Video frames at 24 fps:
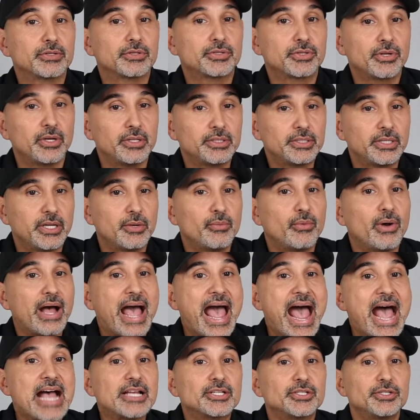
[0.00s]
associate will
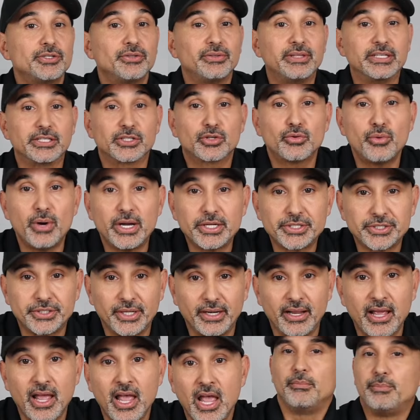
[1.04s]
ask you this question,
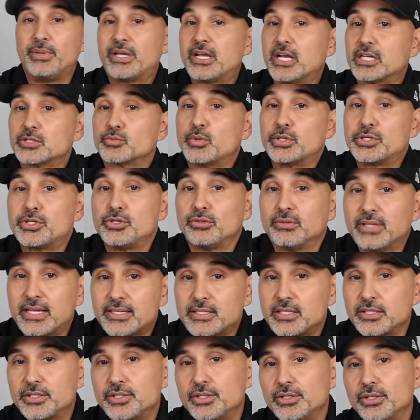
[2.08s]
because what you
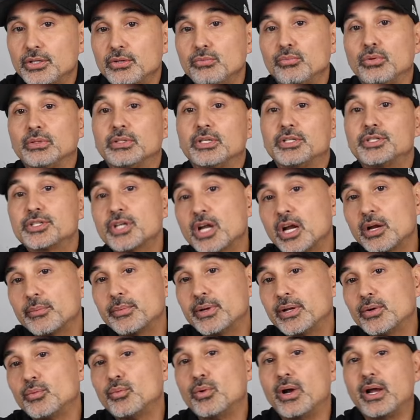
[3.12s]
listen to will
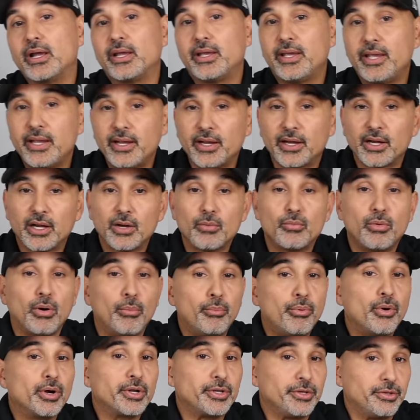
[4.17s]
determine what gear will
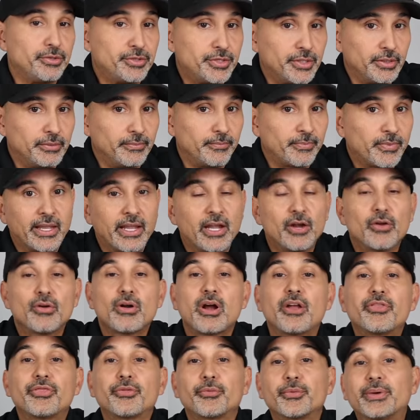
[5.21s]
point you to. Here are
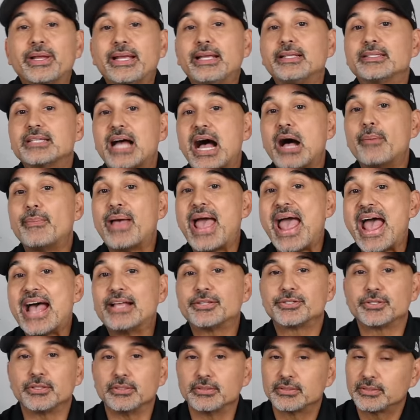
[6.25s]
our 3 top
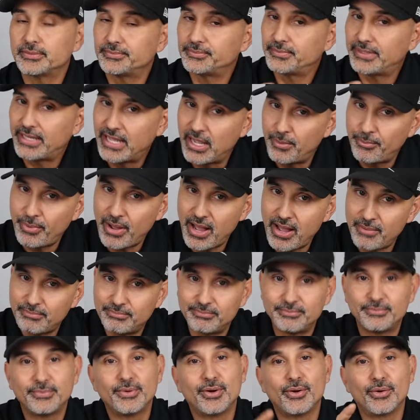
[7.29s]
answers: hip hop,
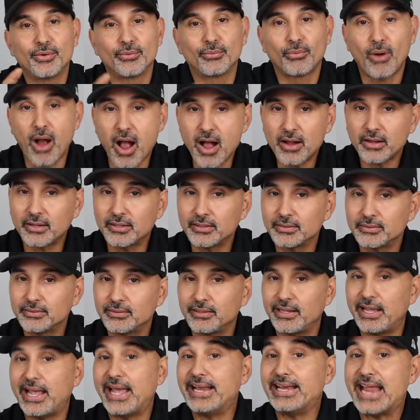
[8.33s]
rock,
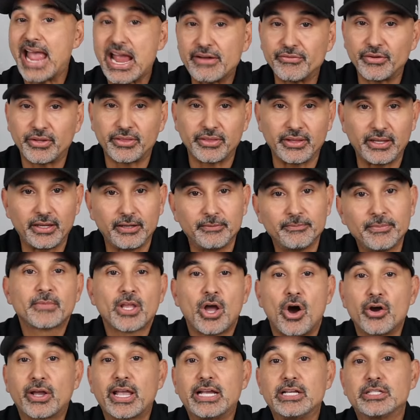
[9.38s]
and everything.
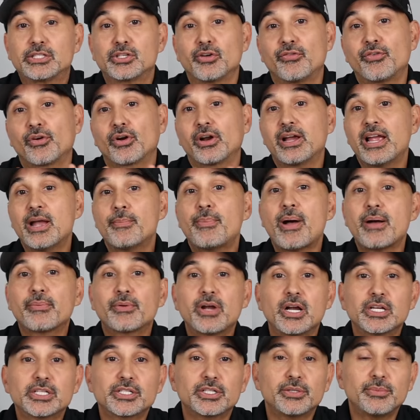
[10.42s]
Okay, so for our hip hop
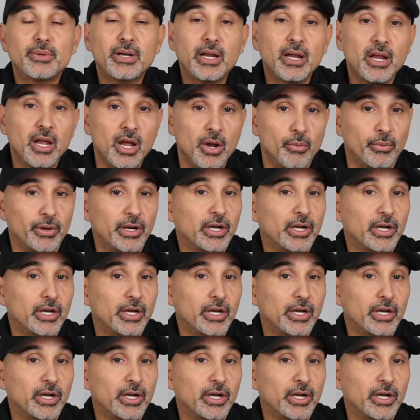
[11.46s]
customer, we're